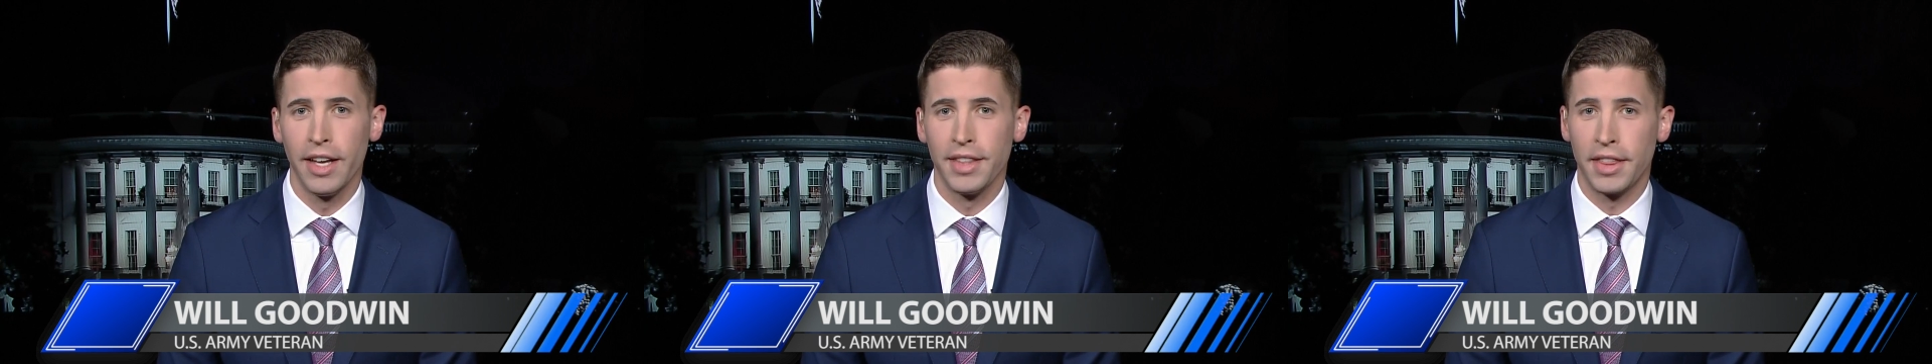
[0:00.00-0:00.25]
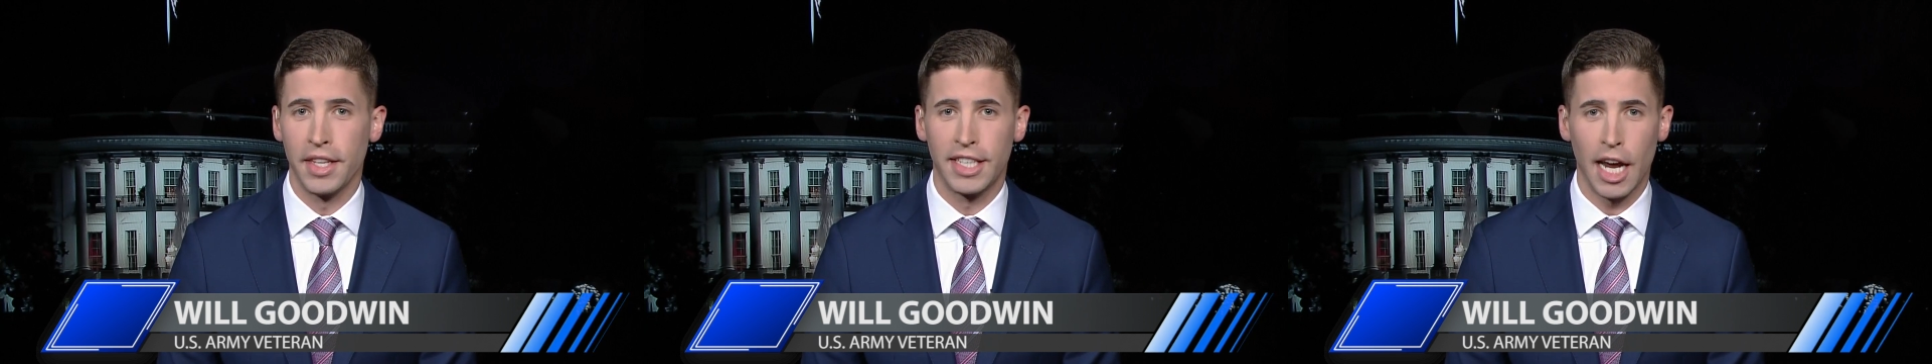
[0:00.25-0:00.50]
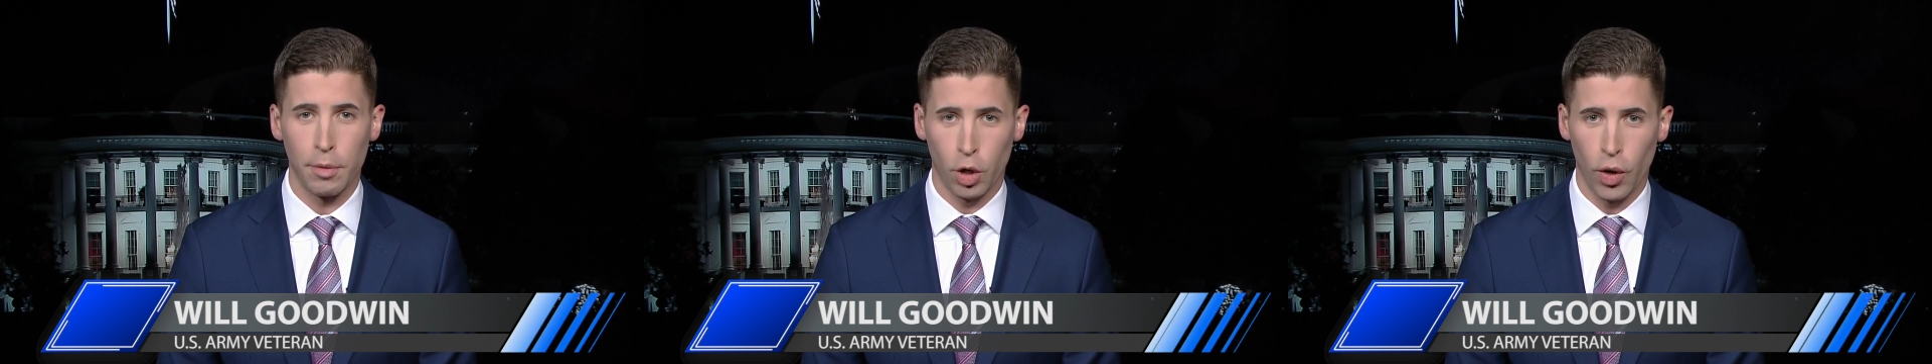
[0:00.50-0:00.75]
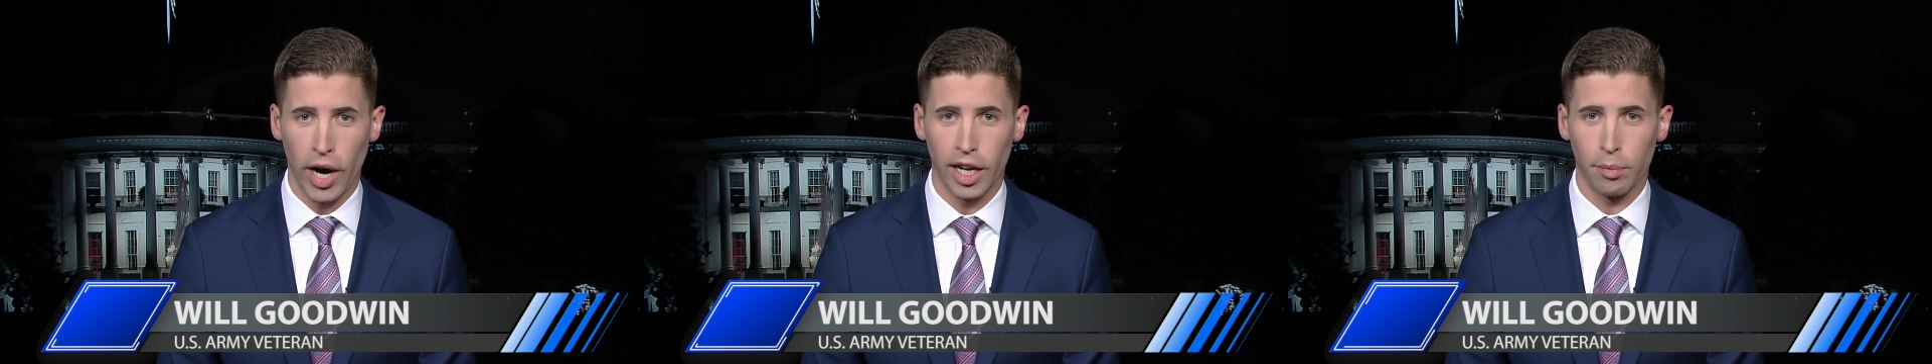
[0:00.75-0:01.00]
that the
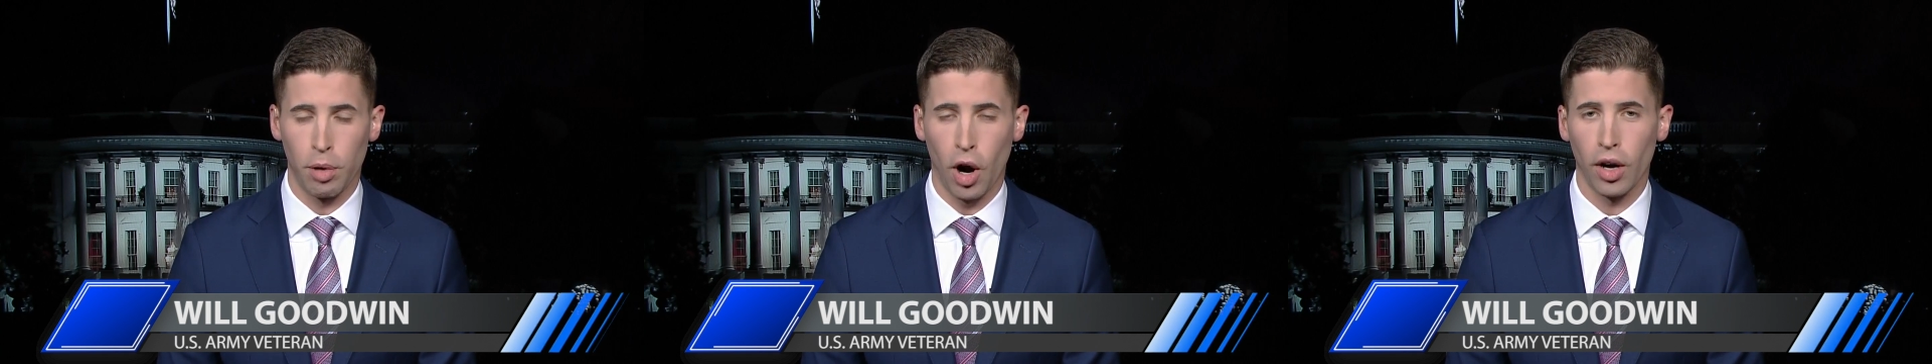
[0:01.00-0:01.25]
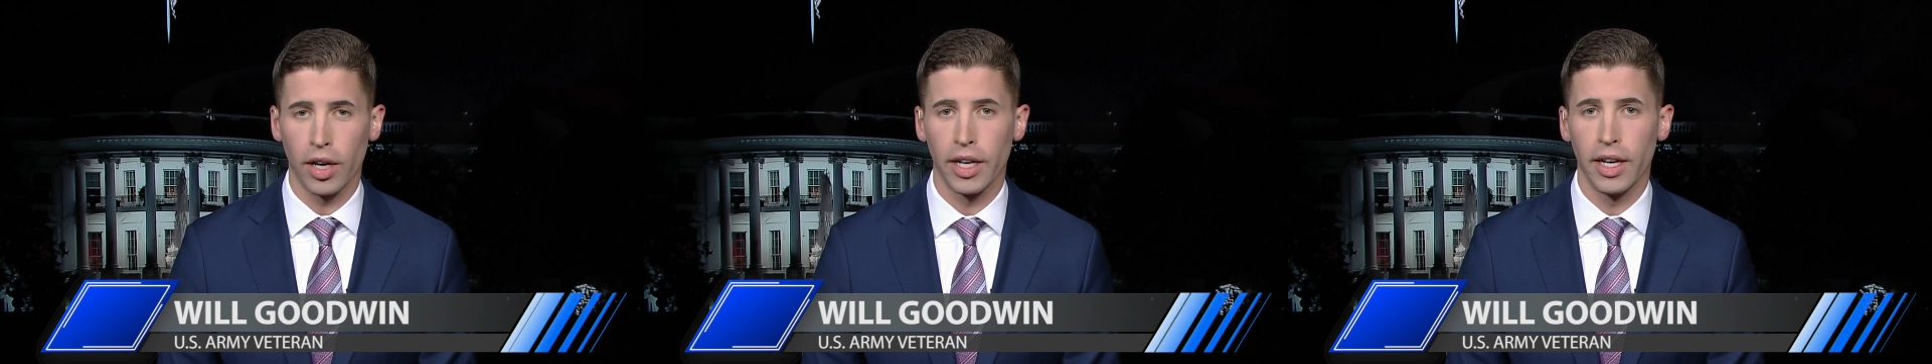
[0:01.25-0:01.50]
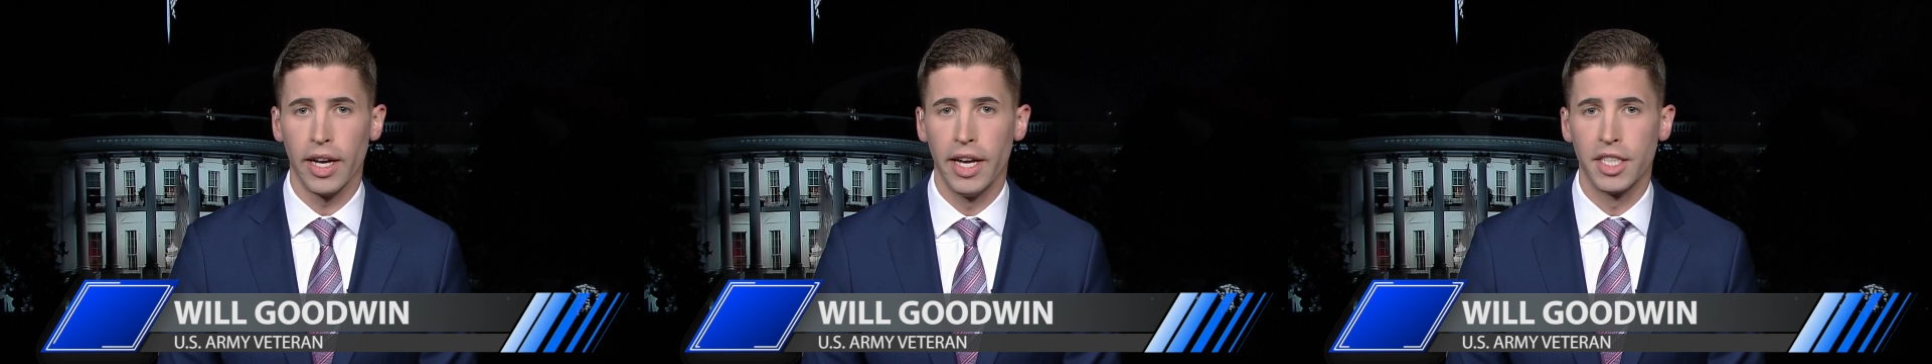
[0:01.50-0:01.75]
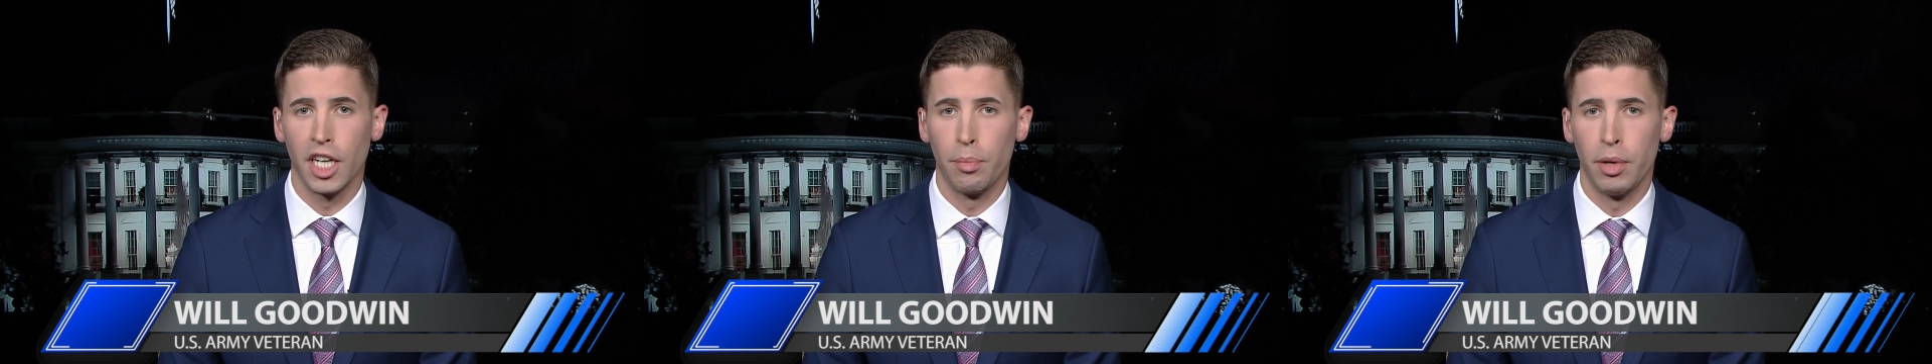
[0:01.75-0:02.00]
Democratic Party
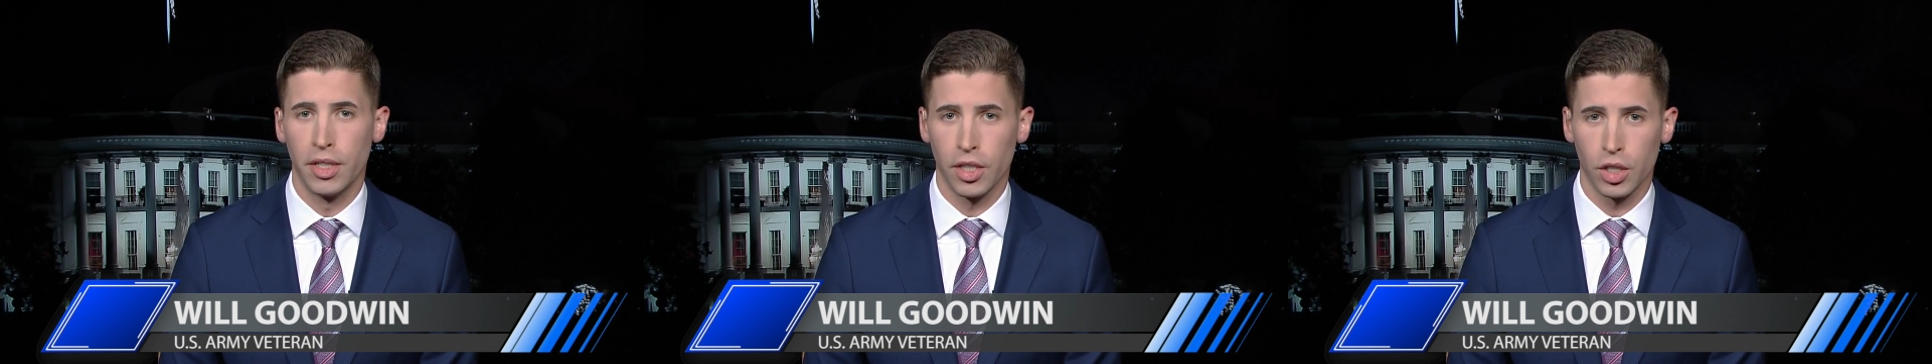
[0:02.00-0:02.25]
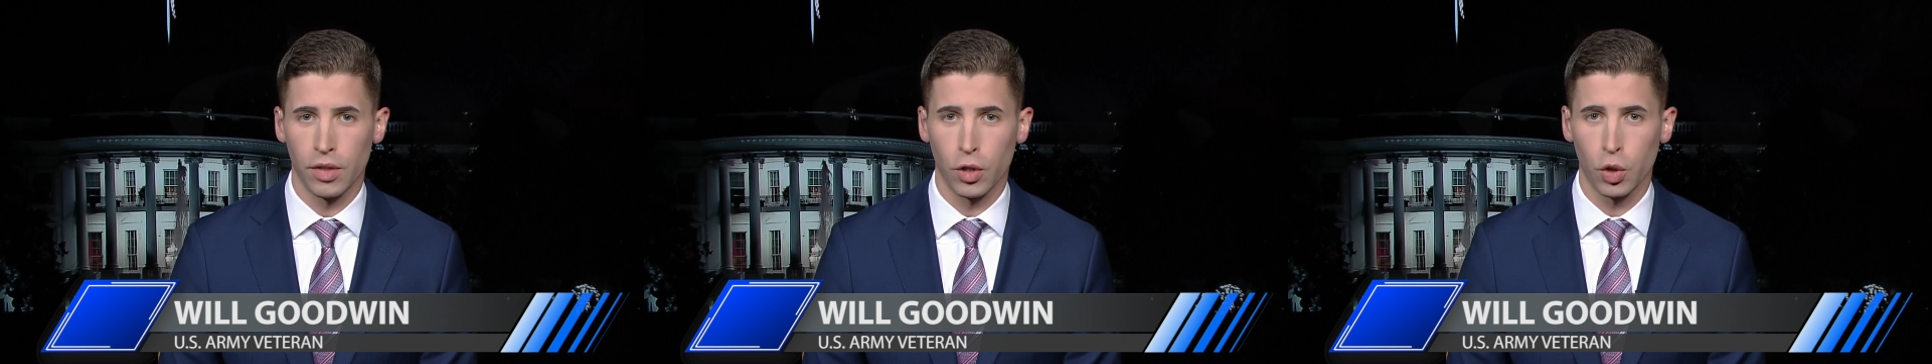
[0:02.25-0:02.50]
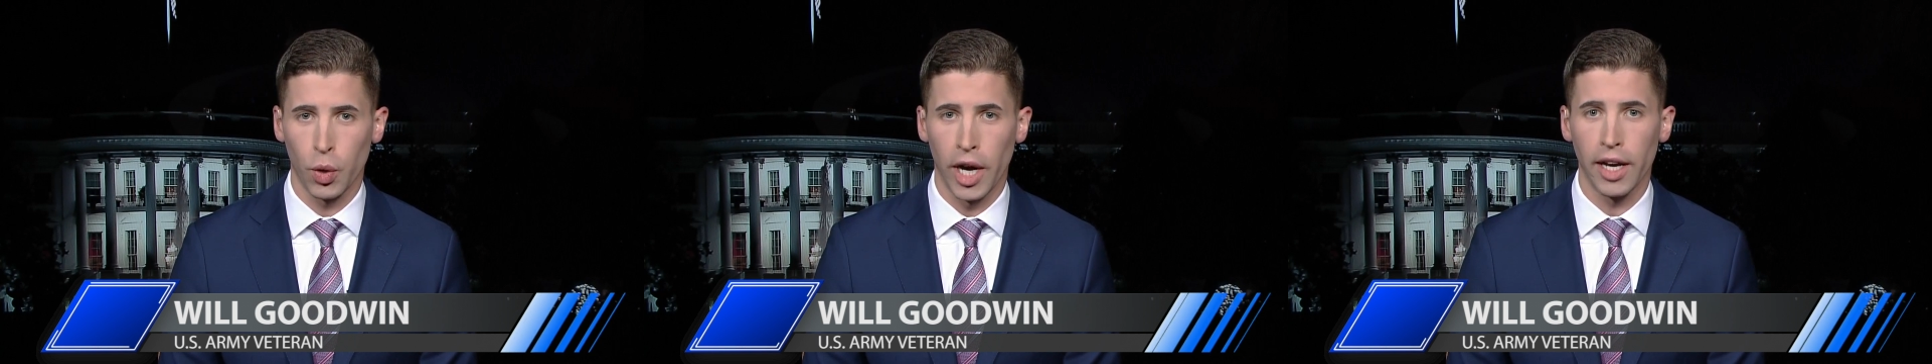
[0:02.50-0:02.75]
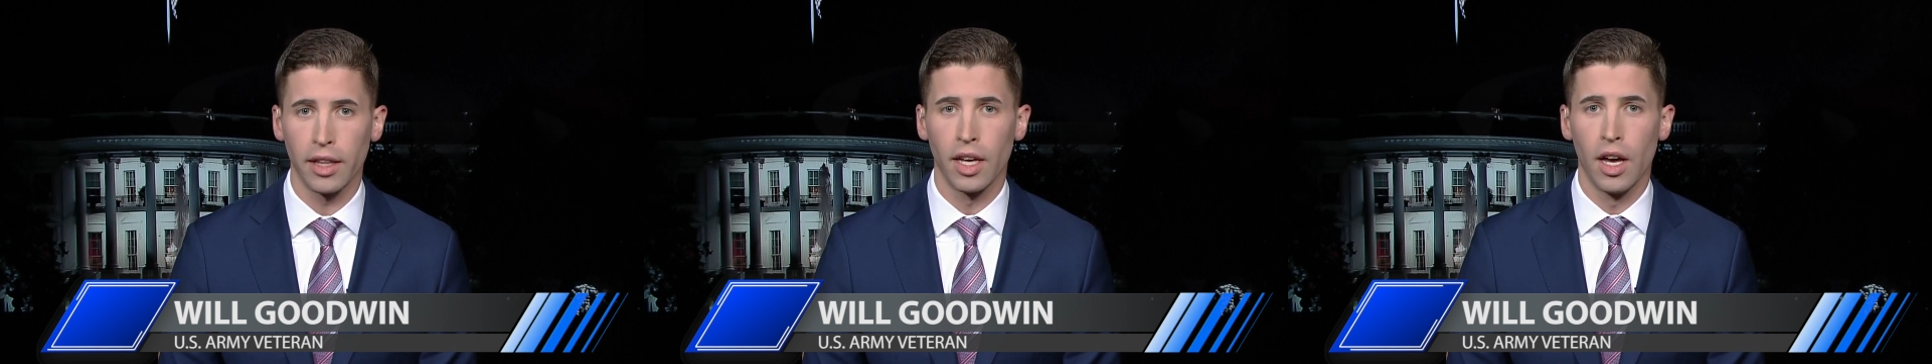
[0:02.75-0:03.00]
is in a position of
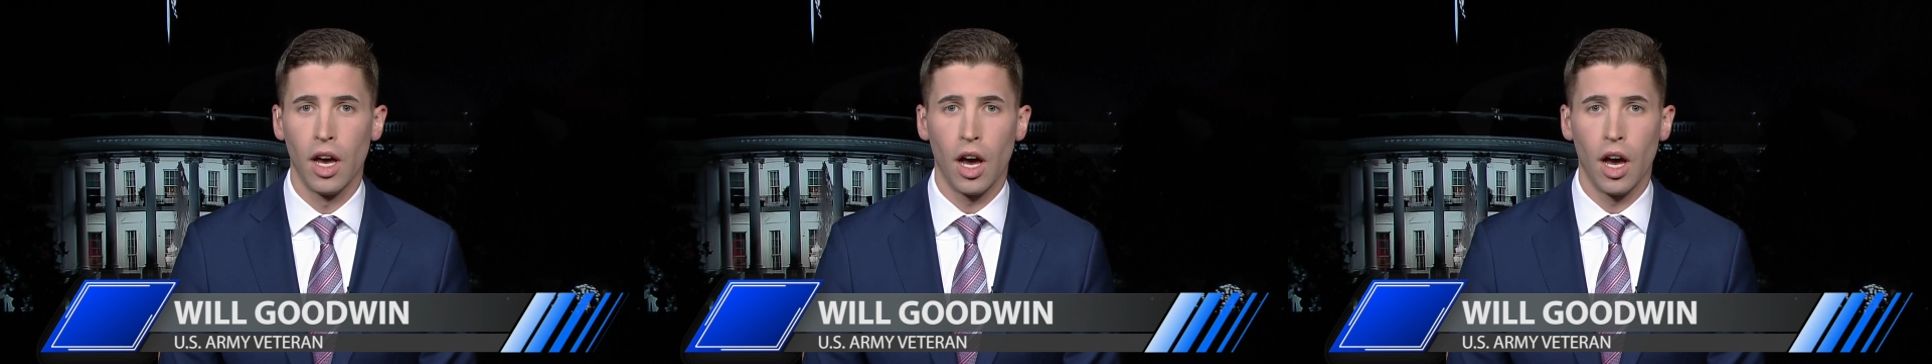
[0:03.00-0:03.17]
strength